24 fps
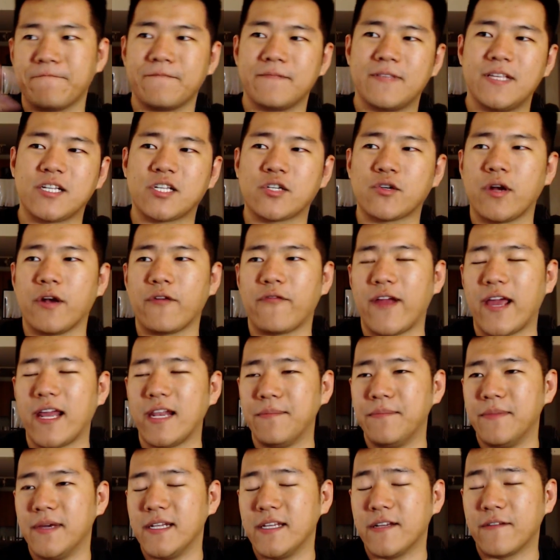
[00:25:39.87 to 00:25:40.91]
Destroy a
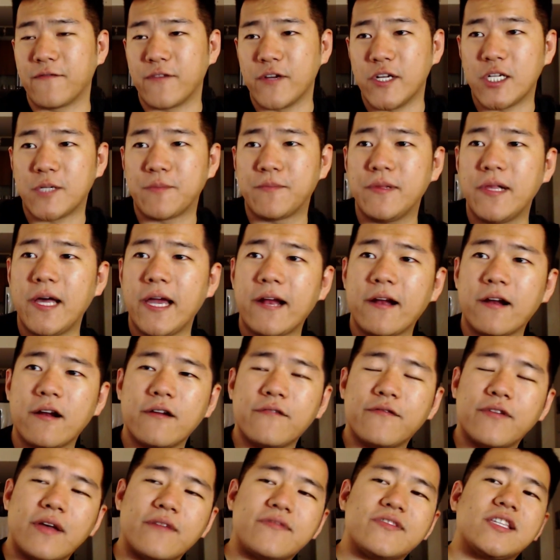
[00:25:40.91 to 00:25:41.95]
random minion for each player.
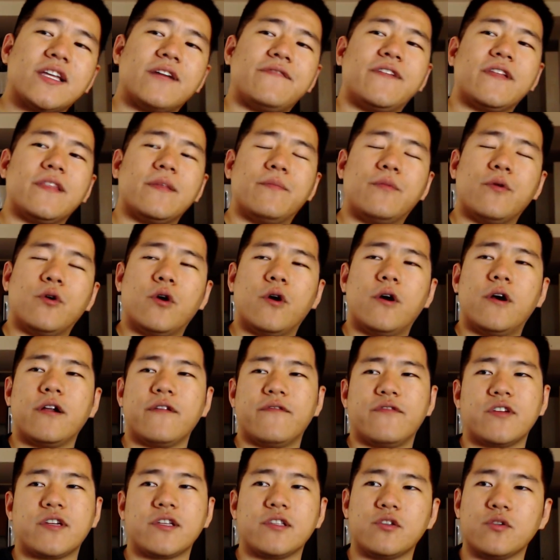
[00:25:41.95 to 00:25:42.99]
If you have stuff on the board,
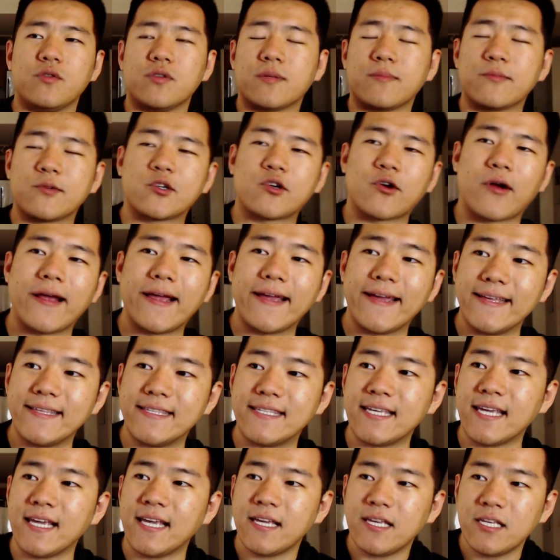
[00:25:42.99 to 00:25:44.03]
if you can do some
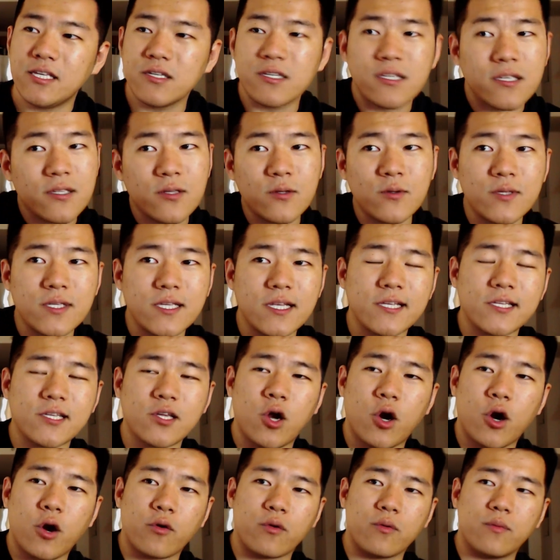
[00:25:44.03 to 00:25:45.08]
trades, you can use it as a
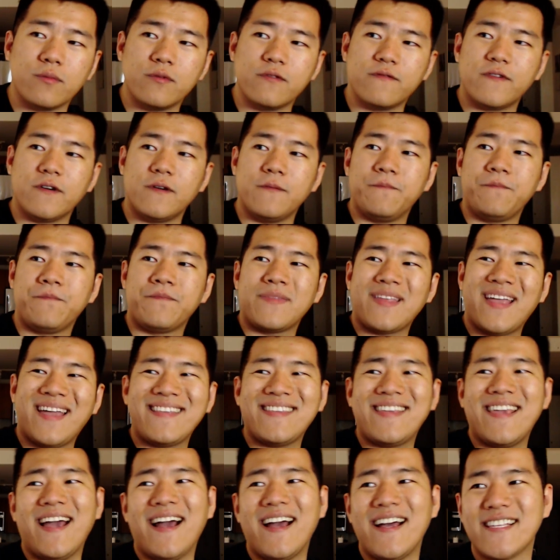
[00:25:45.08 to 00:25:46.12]
hard removal. And
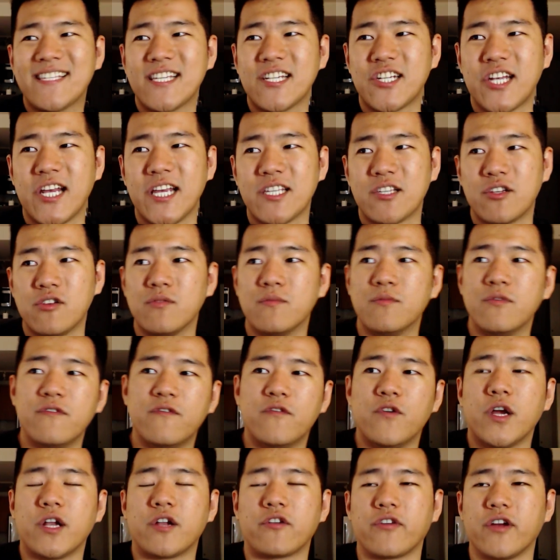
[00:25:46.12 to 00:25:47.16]
yeah, it has a chance to remove
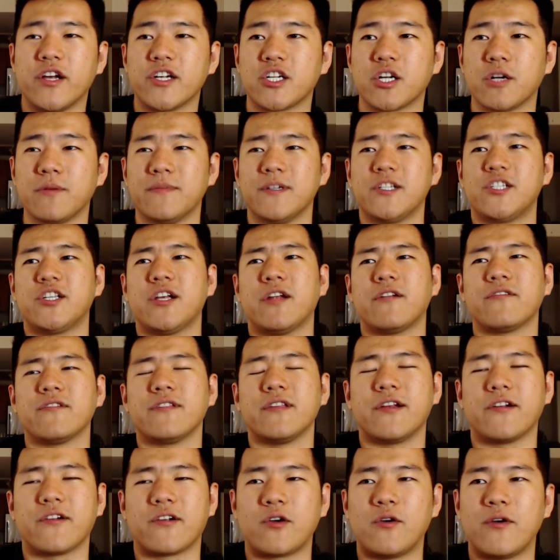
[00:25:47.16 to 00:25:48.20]
Void Crusher, but
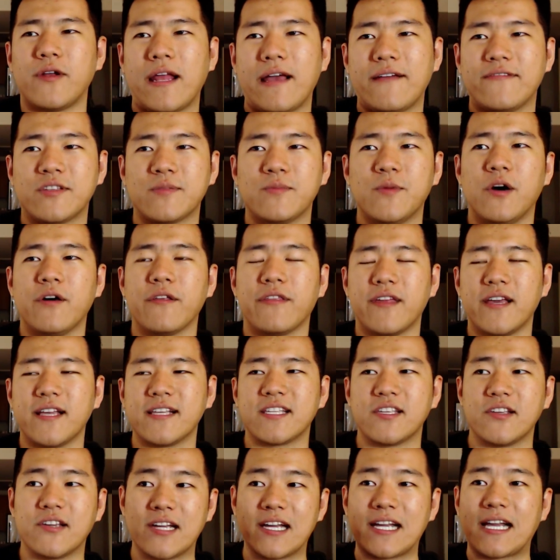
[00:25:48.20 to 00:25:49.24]
generally you're going to have small things
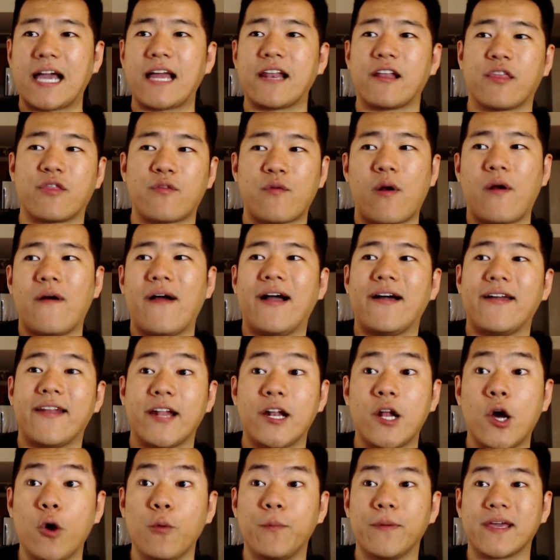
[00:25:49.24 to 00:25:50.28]
that you could kind of throw out and
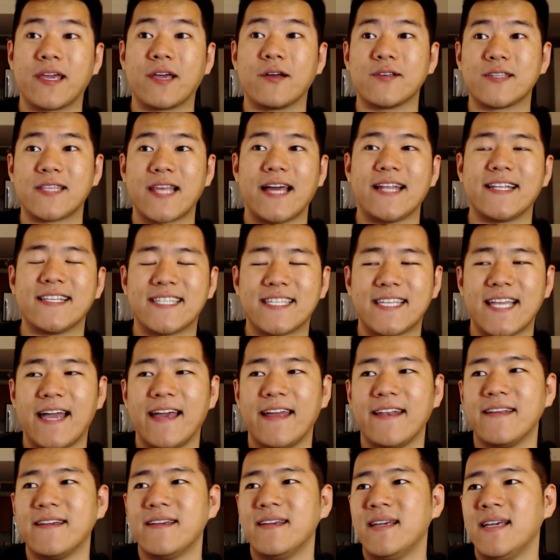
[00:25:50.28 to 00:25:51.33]
hope it kills that
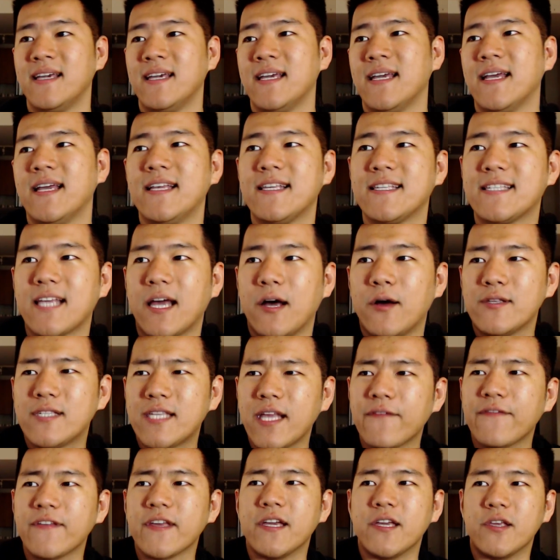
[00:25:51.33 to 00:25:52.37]
instead. So it's
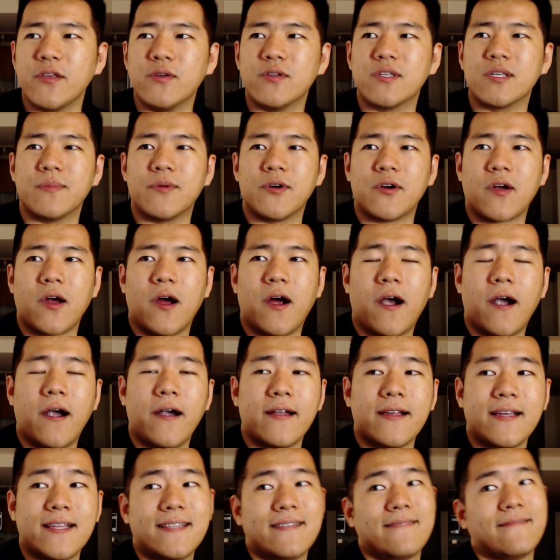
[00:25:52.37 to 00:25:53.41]
definitely a usable card.
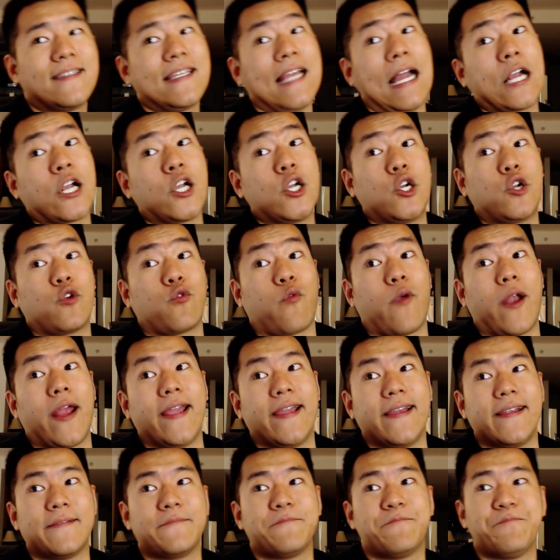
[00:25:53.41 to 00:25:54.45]
It's not
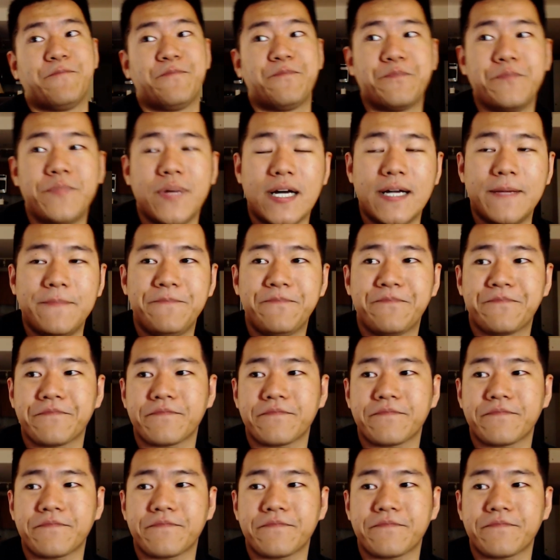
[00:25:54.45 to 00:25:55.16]
great, but